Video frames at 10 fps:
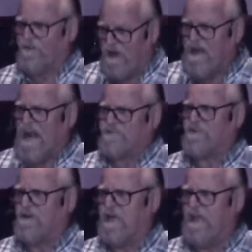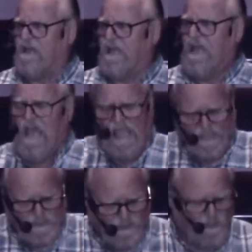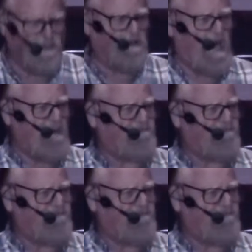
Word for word: in our natural healing. It's true in our